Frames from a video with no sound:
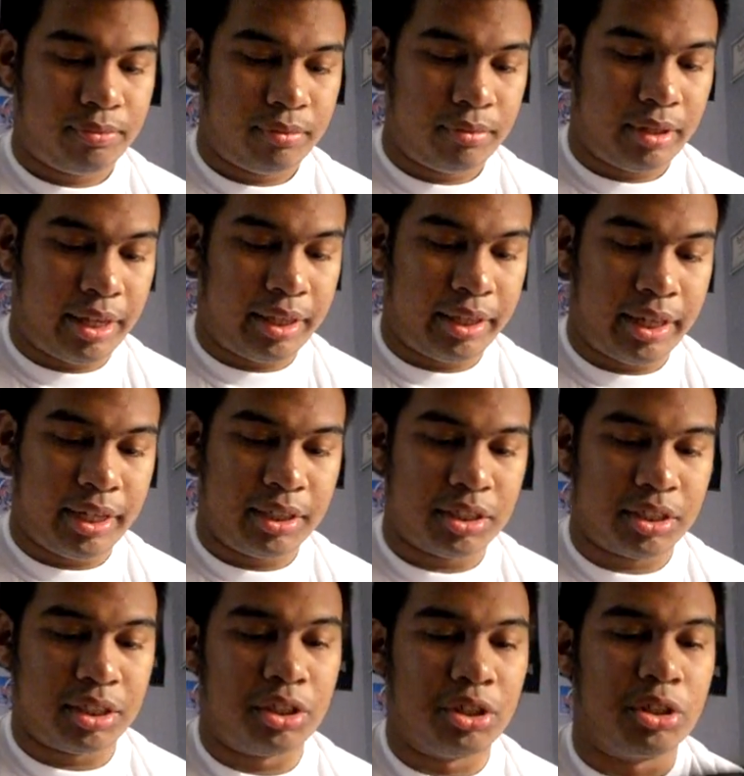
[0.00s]
And then just
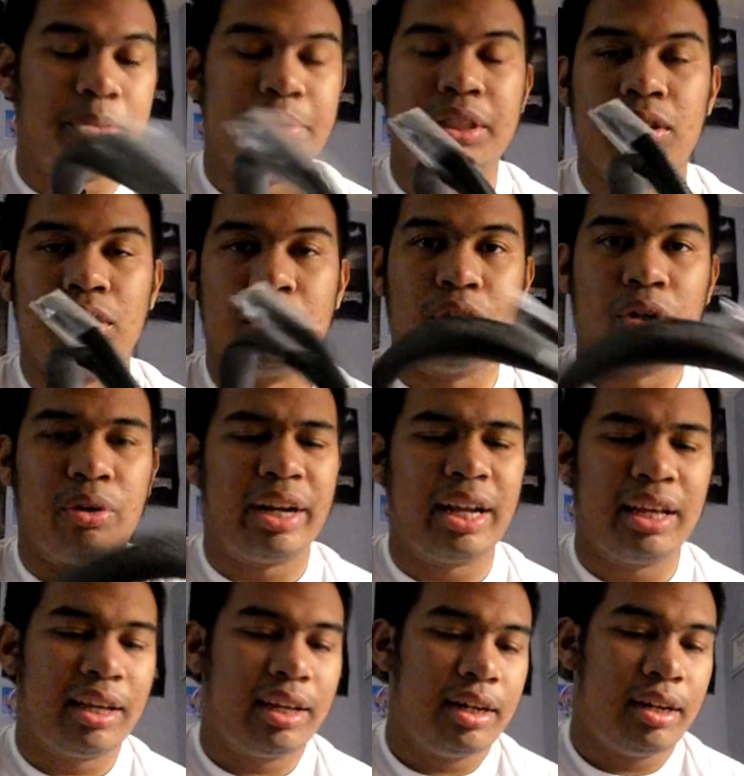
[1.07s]
the Turtle Beach logo, and
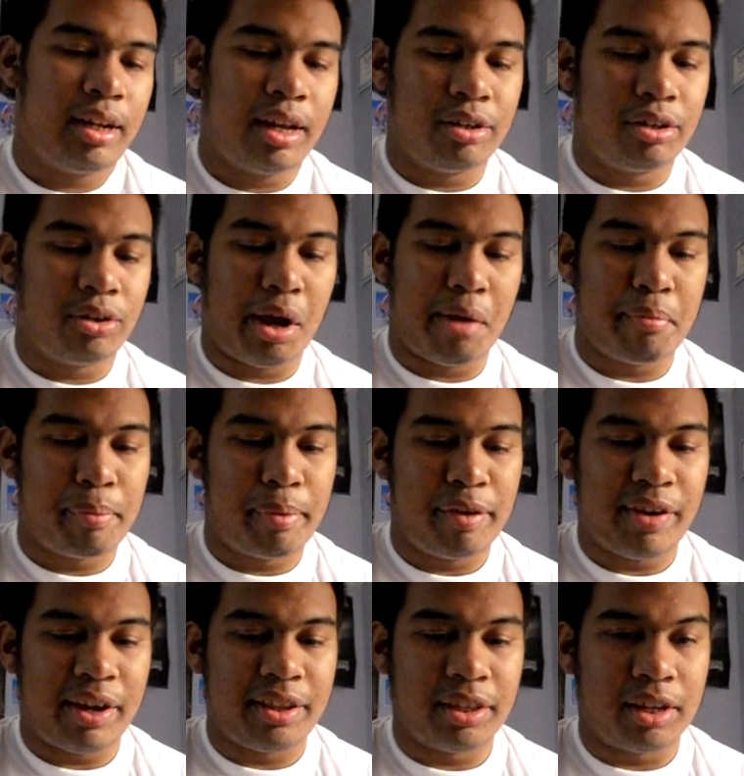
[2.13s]
I don't know, I'm a big
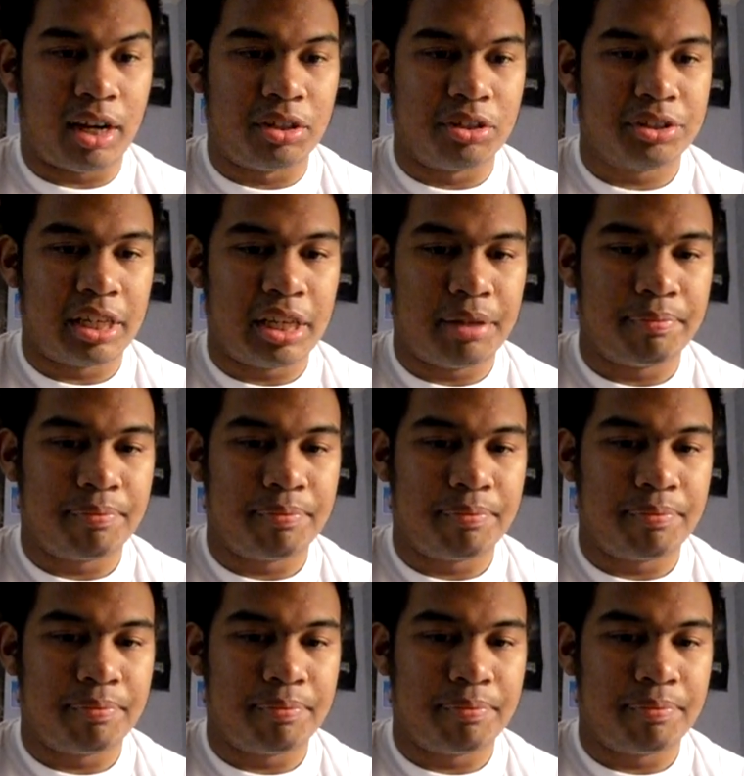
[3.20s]
fan of the color scheme.